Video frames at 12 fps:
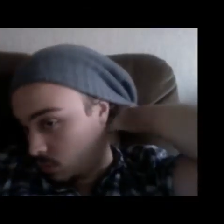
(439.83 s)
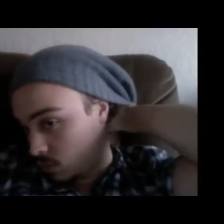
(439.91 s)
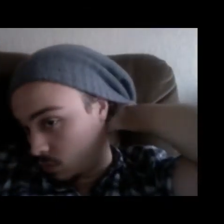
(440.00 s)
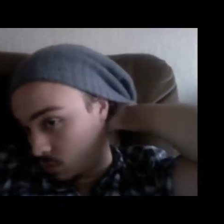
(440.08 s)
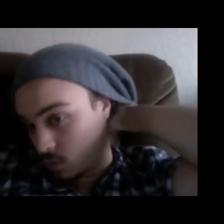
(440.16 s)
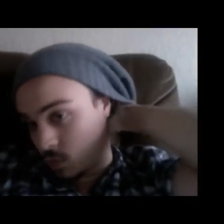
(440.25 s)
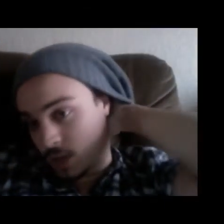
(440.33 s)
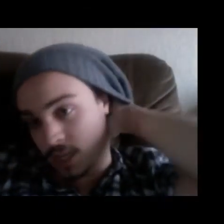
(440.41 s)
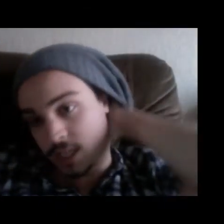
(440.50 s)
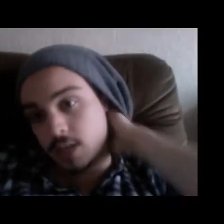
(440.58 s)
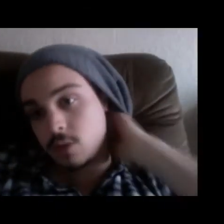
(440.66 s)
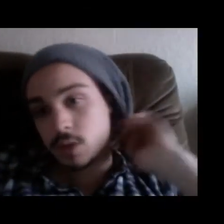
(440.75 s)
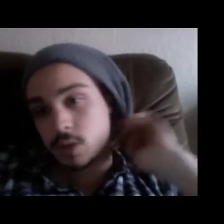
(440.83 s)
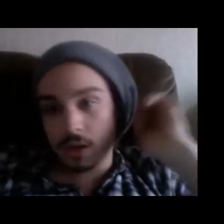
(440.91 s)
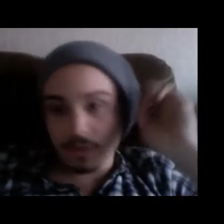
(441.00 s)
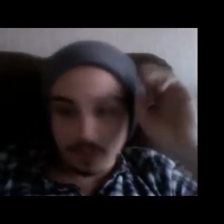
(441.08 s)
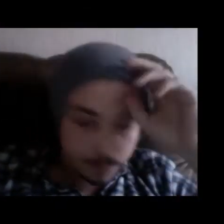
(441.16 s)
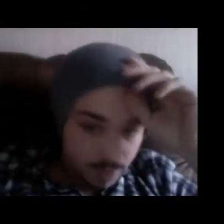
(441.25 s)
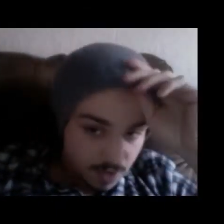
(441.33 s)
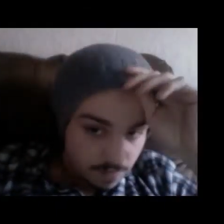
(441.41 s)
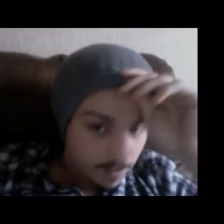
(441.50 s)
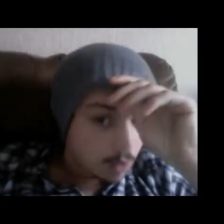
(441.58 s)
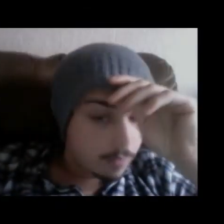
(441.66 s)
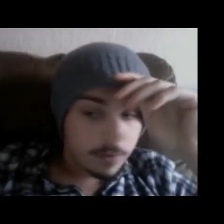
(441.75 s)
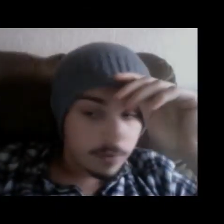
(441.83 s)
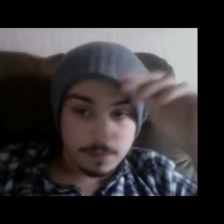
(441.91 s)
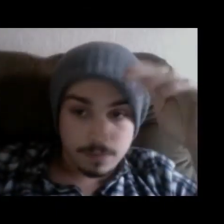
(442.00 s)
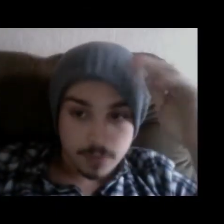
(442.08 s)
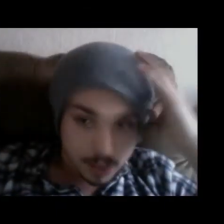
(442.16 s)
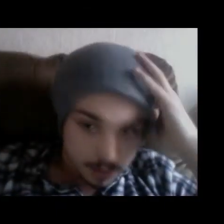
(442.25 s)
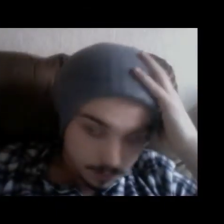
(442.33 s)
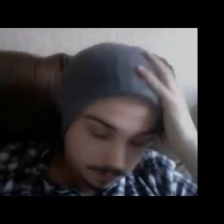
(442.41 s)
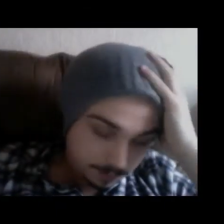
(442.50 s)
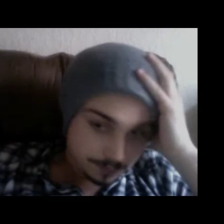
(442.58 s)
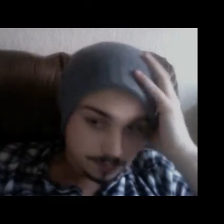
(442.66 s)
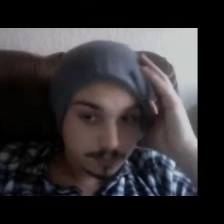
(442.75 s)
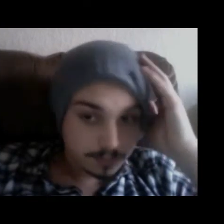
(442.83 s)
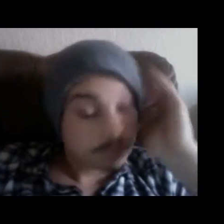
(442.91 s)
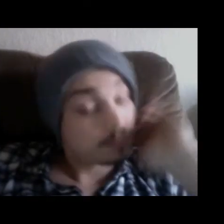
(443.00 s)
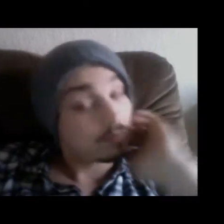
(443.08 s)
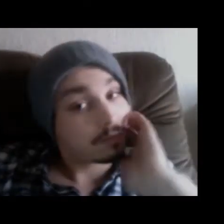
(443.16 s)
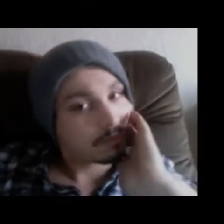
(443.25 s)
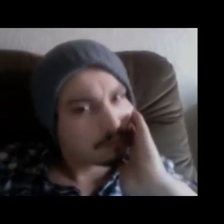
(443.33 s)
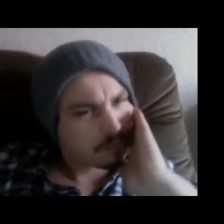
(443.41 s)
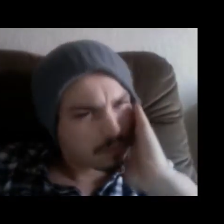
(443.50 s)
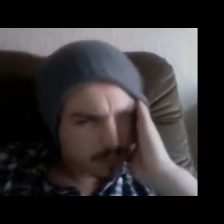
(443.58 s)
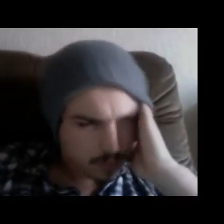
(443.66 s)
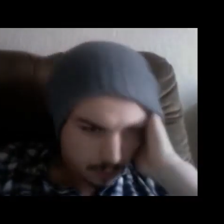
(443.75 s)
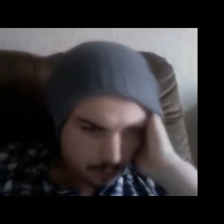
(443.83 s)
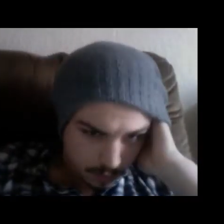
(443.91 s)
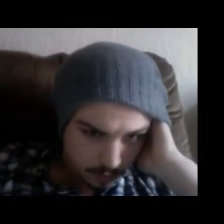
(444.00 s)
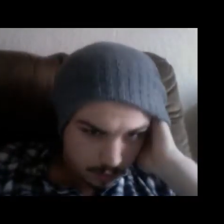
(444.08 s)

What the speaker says: And then when it came to compositing it into the footage,